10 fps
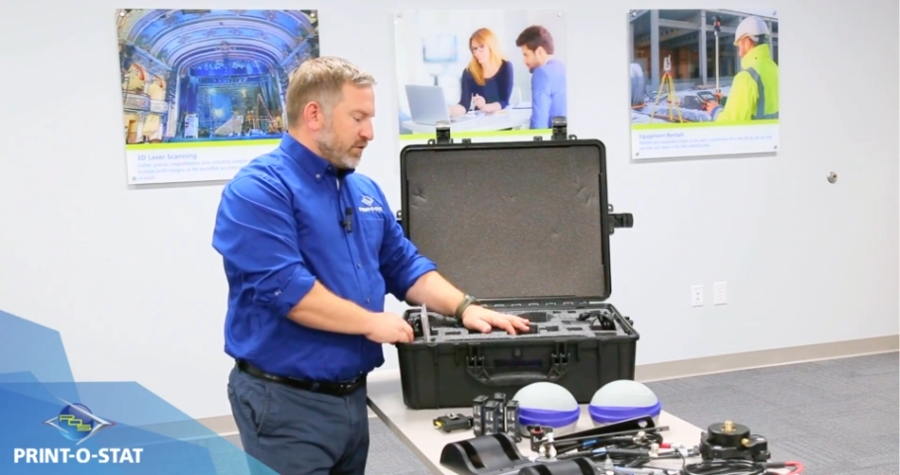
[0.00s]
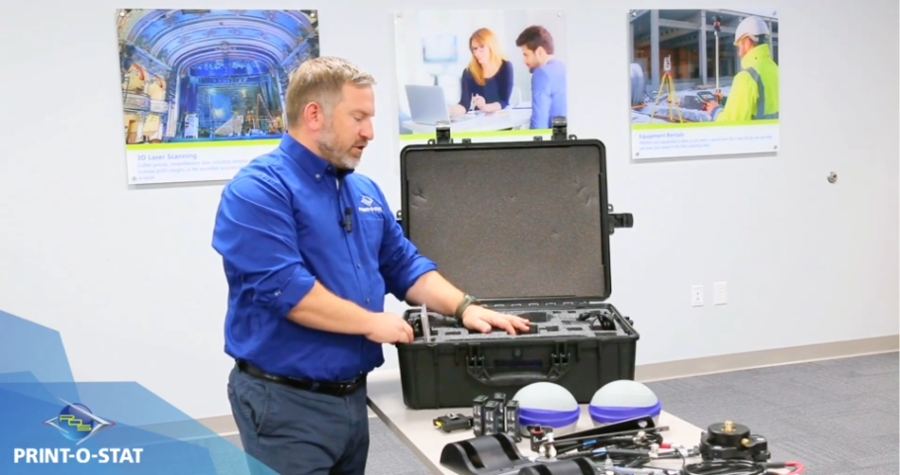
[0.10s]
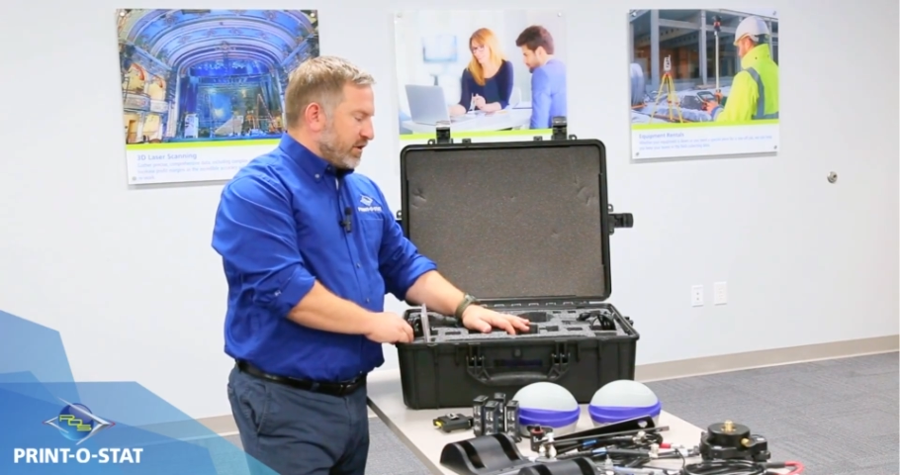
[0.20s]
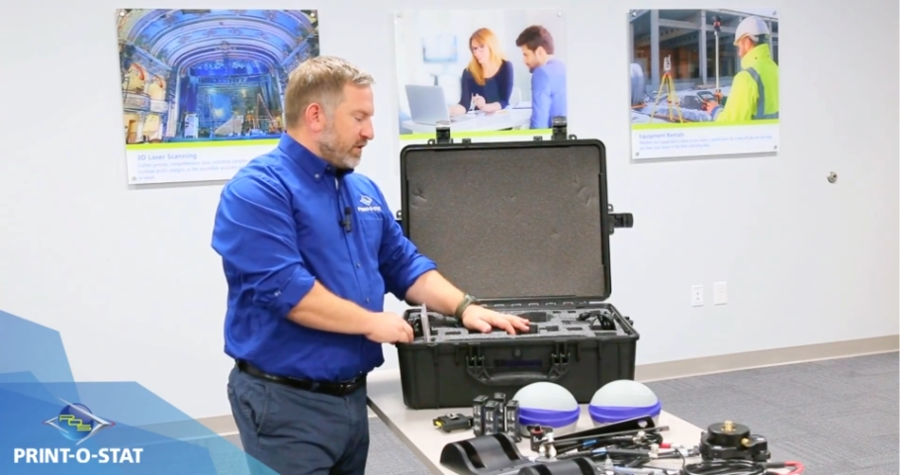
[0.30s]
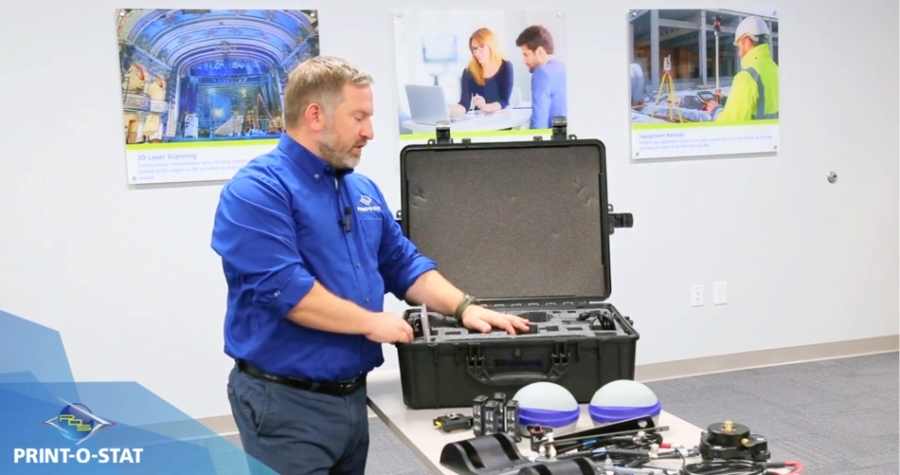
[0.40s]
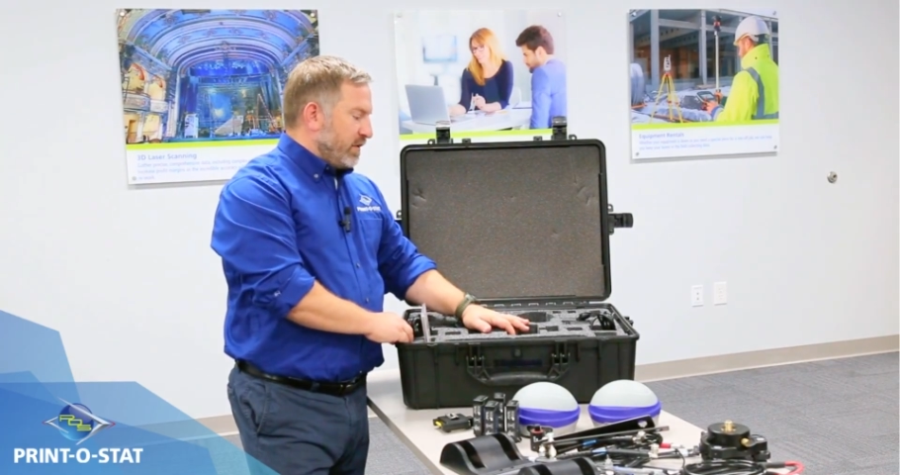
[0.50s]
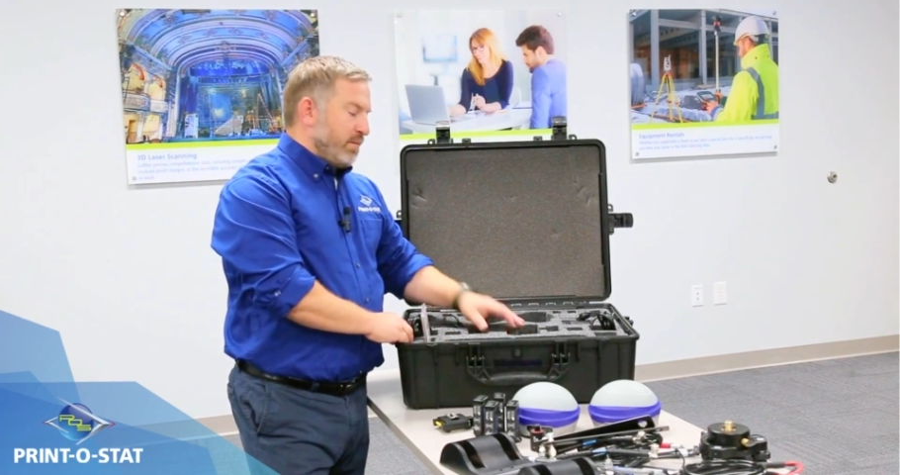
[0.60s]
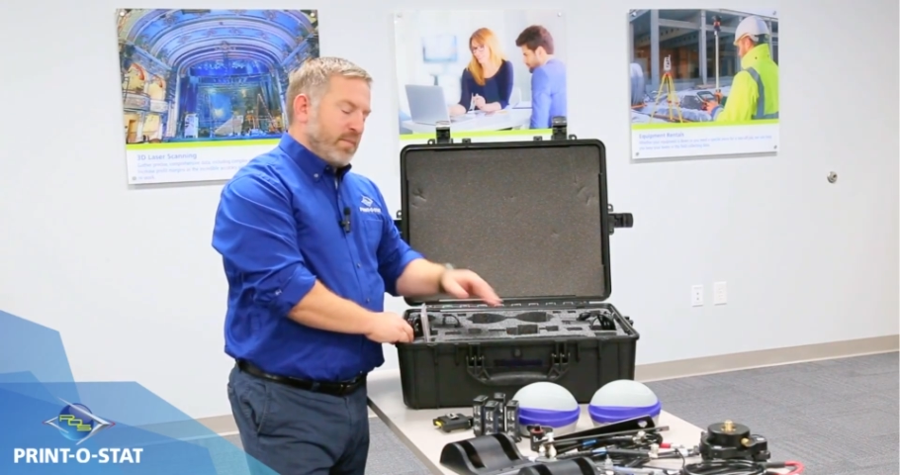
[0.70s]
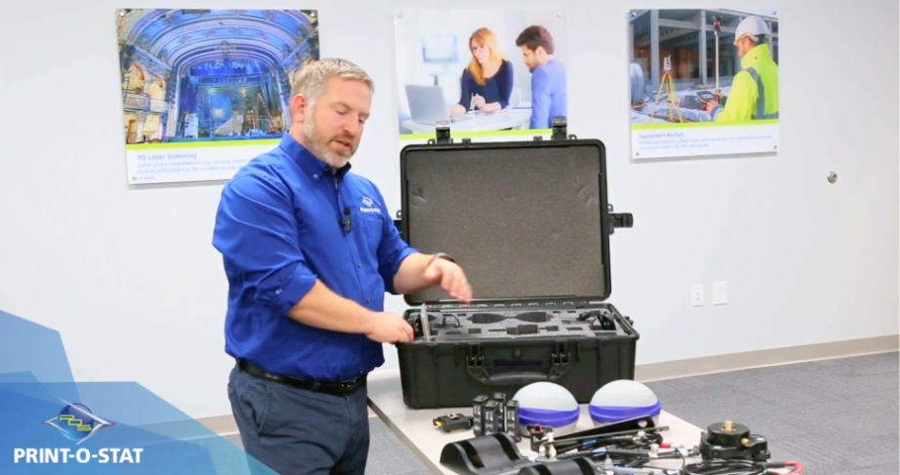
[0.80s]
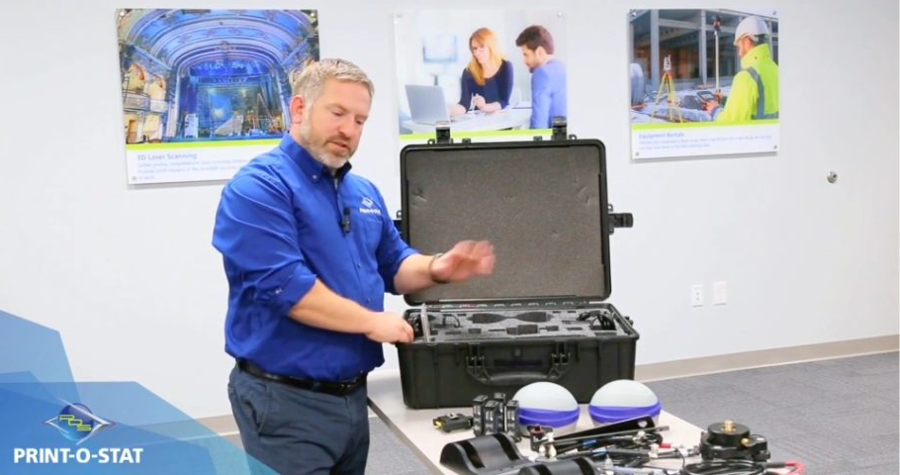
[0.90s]
Just
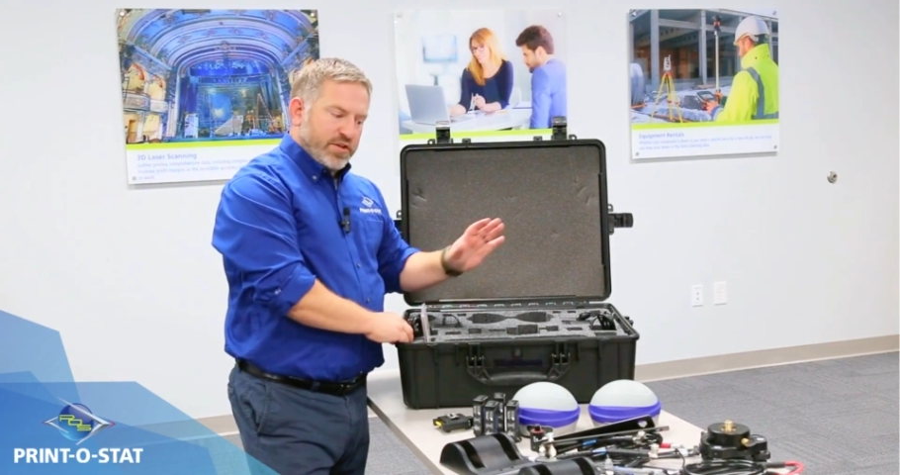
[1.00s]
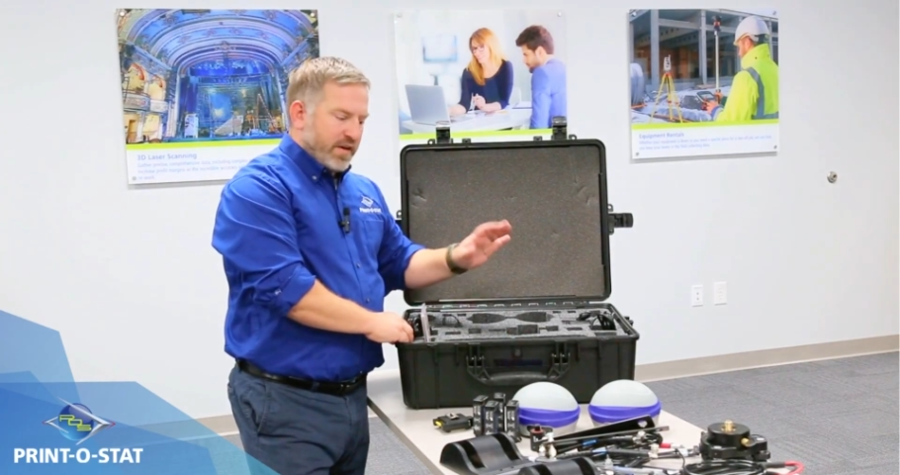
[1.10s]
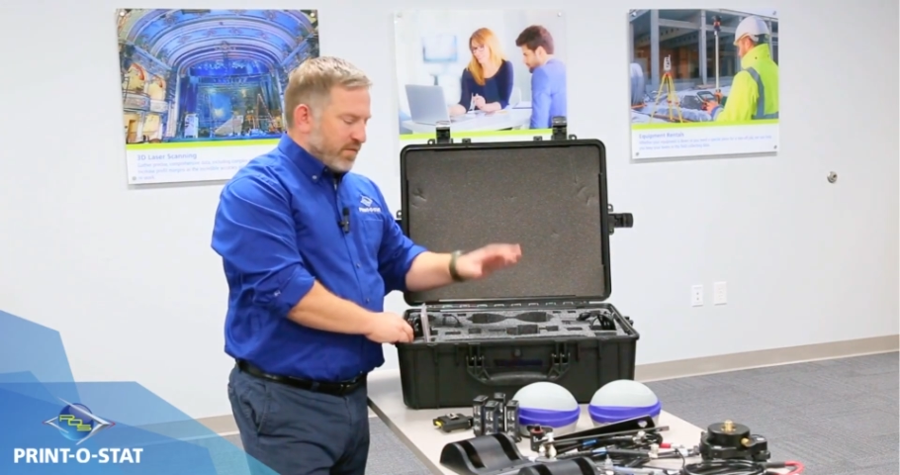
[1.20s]
making sure